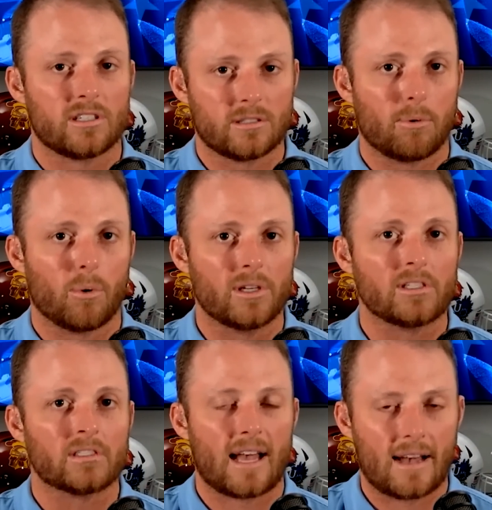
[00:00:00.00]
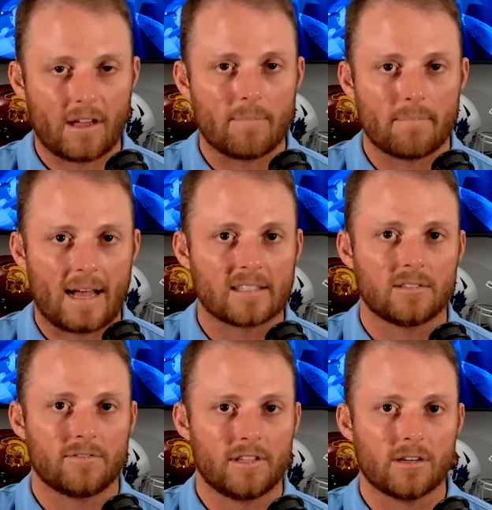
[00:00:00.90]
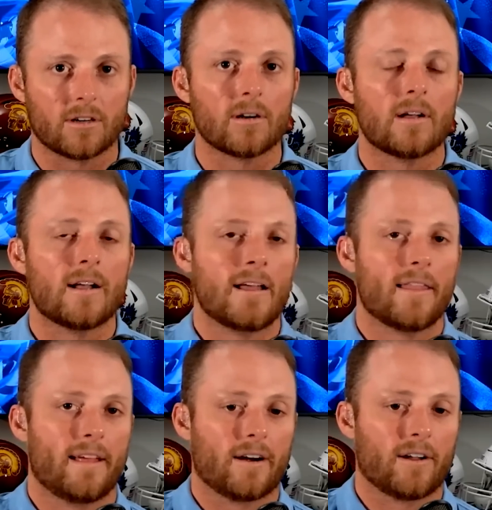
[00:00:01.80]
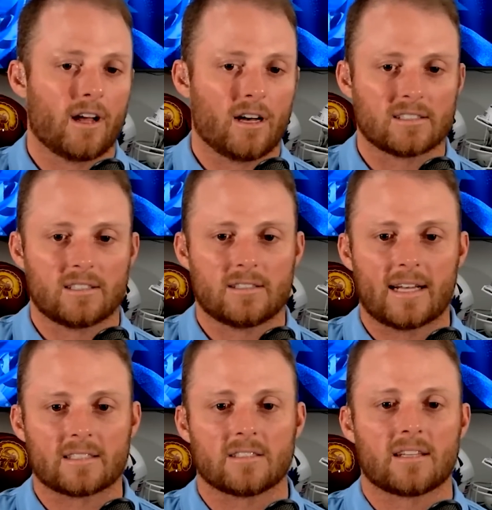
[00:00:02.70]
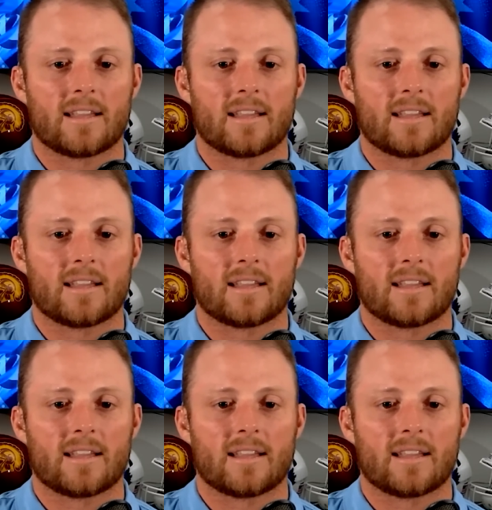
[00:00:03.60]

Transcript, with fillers: is poised to have a massive year there in Austin, Texas.